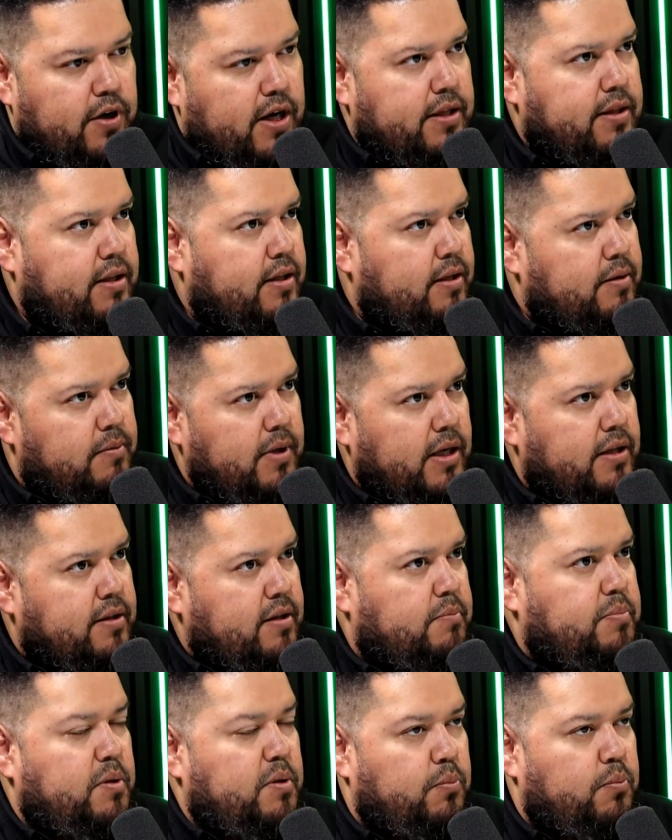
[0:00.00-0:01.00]
I think
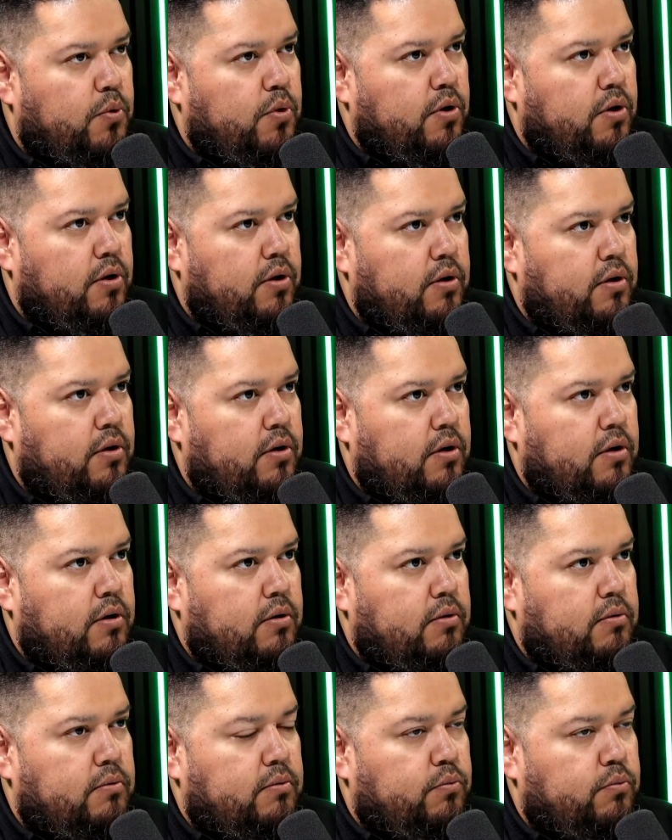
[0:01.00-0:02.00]
people
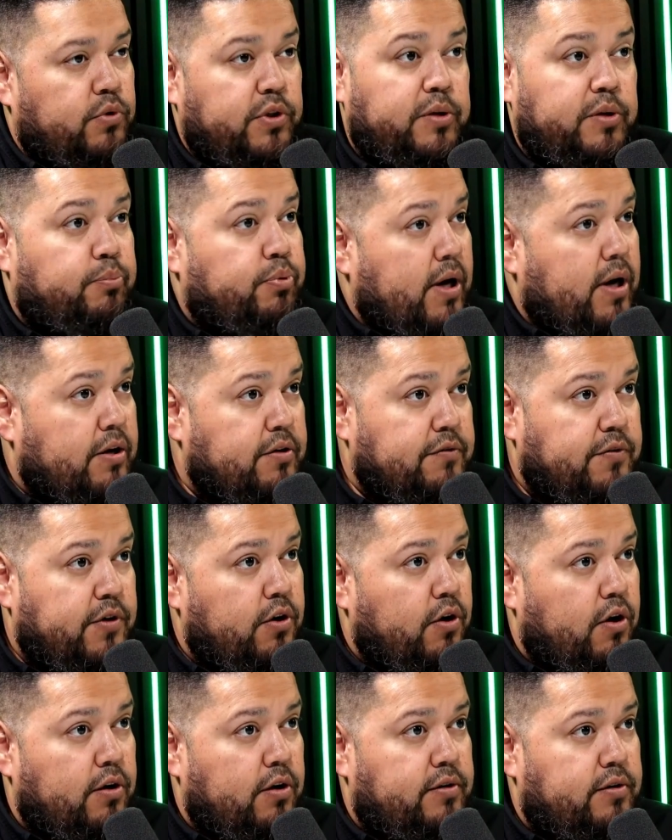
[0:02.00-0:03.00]
are really proud of their
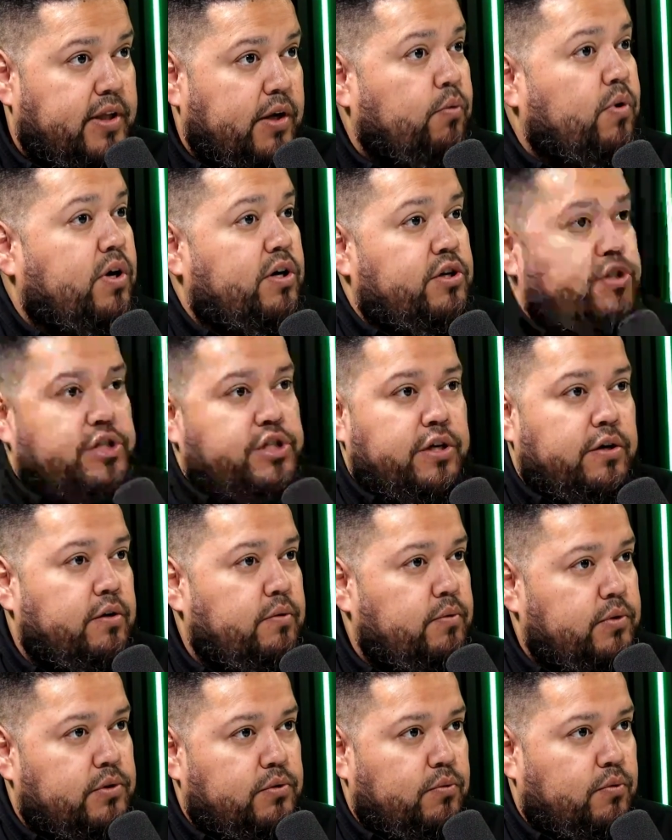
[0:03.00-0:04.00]
art. They want to share it
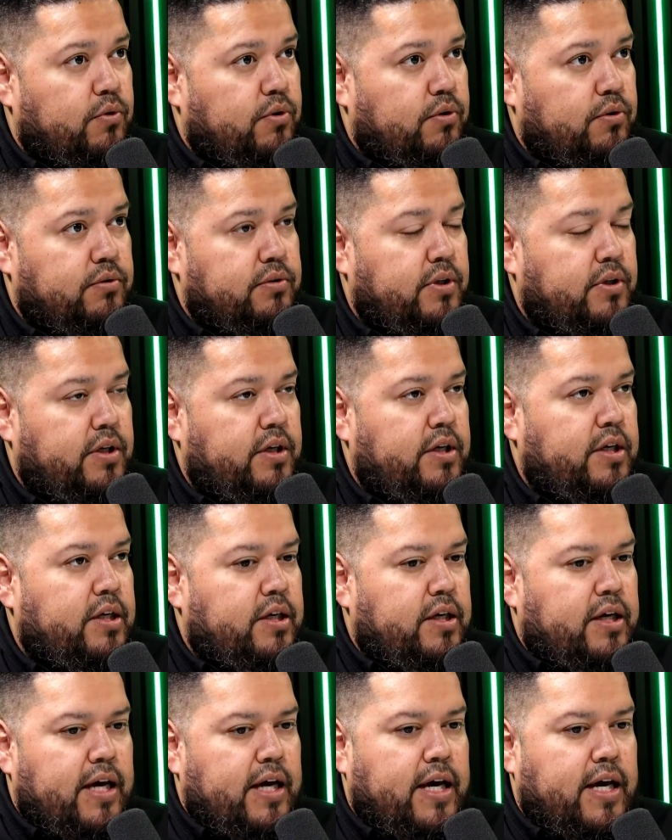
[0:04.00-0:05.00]
with the world,
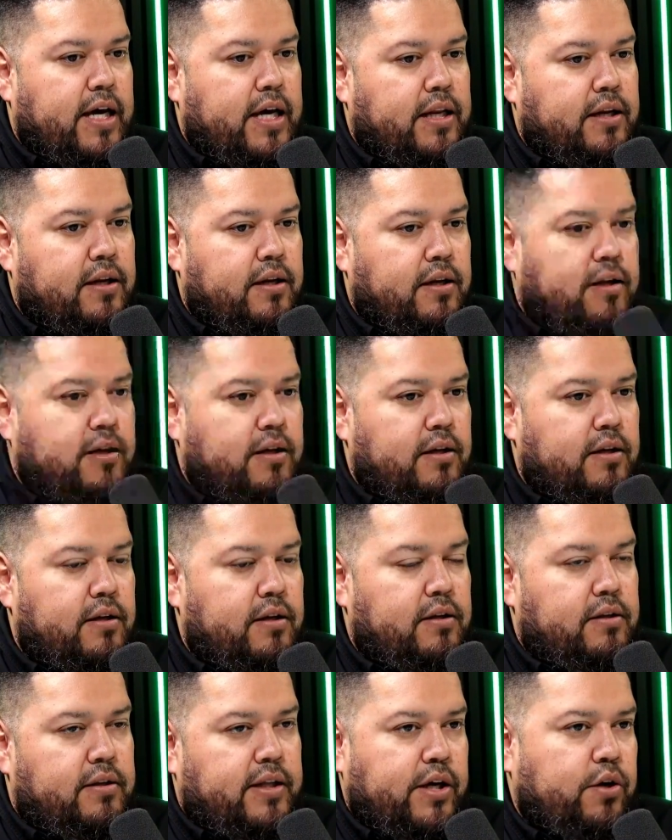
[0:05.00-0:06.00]
and
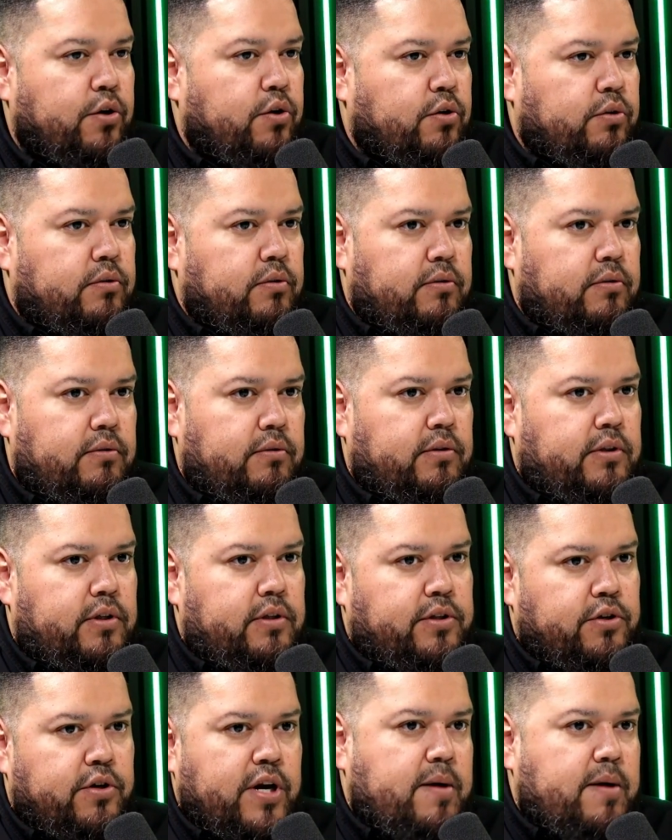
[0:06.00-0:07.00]

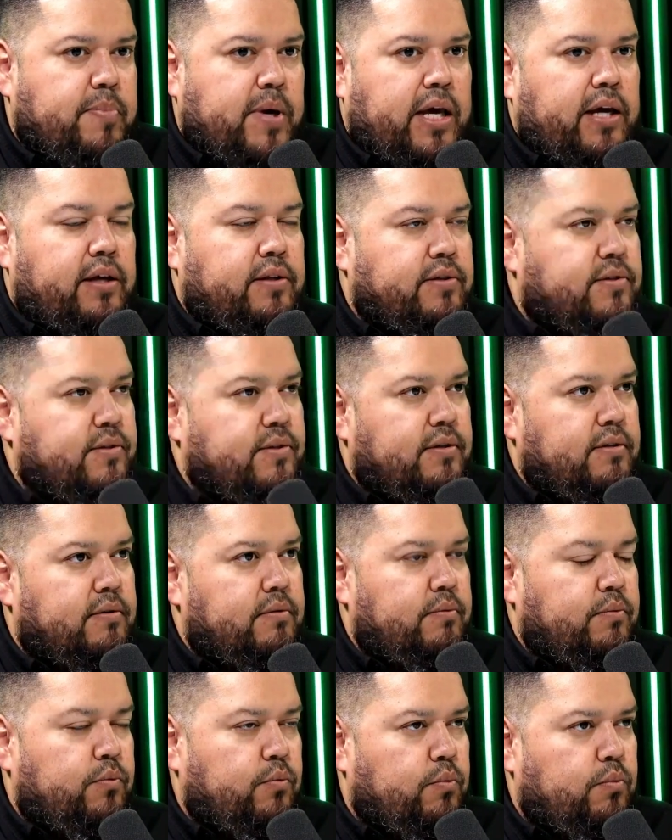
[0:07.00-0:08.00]
they're not paying to
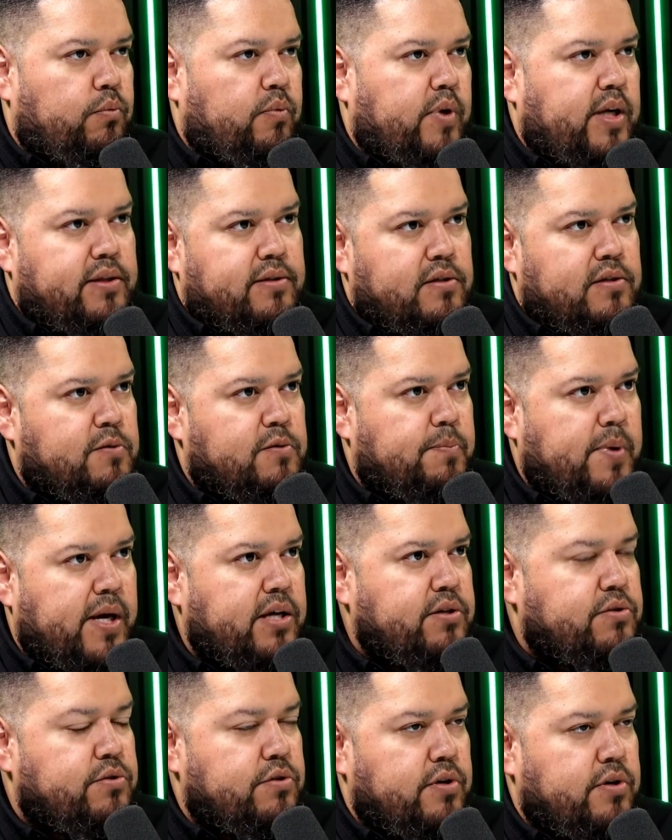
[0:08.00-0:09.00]
rent a
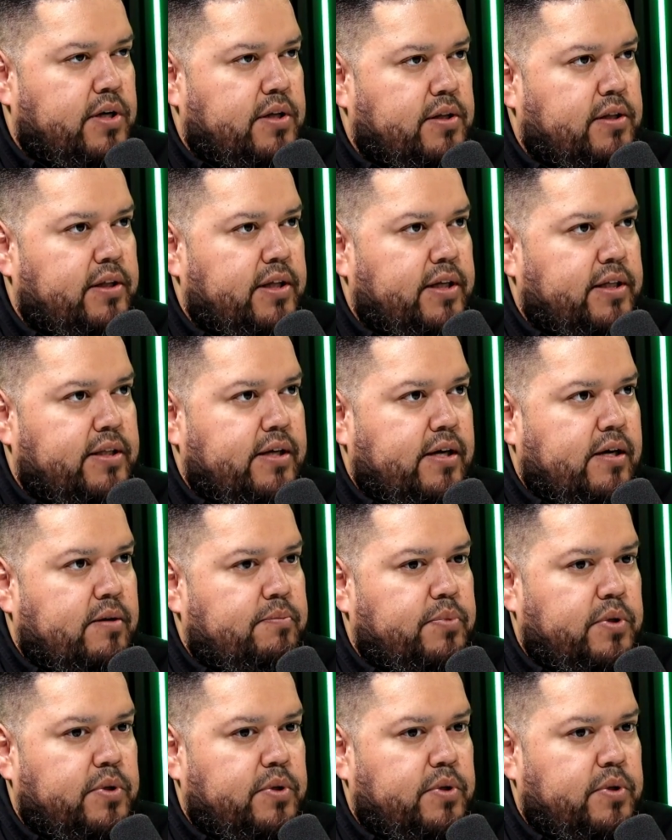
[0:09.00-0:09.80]
space or anything like that.